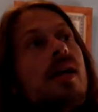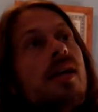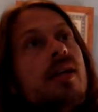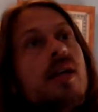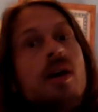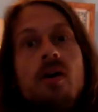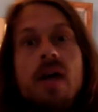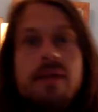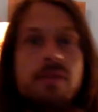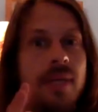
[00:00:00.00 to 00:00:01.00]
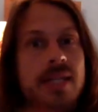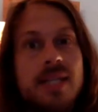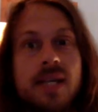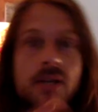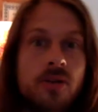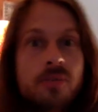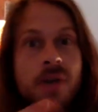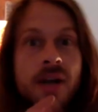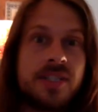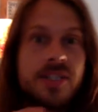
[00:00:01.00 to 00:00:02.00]
you know, everybody's like, ooh,
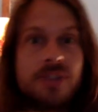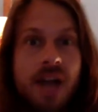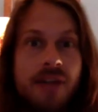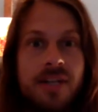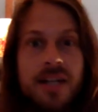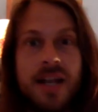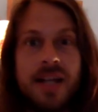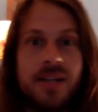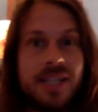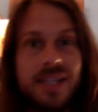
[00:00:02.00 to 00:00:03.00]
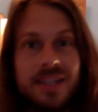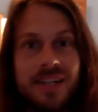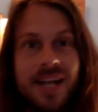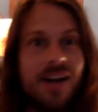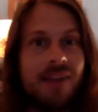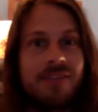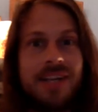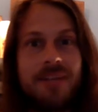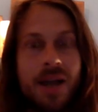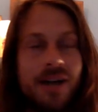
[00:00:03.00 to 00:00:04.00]
Mars and Shravana, like on the internet, or I
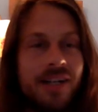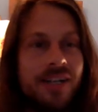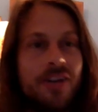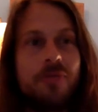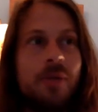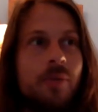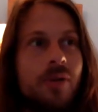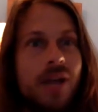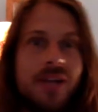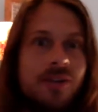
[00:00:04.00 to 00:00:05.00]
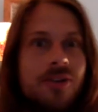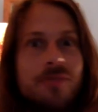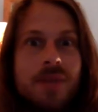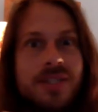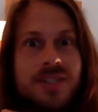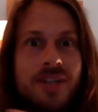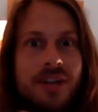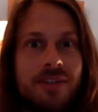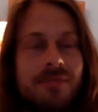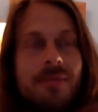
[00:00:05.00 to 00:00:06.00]
read about it, you know, where people are like, ooh, Mars and
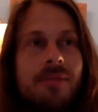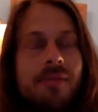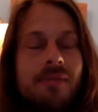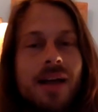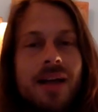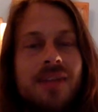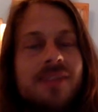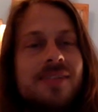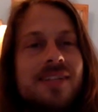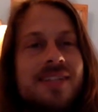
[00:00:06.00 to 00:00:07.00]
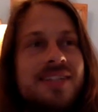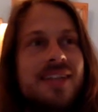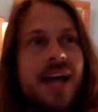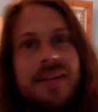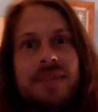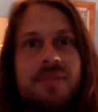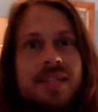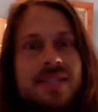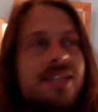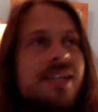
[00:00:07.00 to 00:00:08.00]
Shravana, blah, blah, blah, do this or that, that
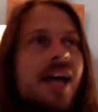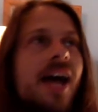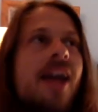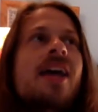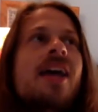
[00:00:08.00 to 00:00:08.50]
means this or that.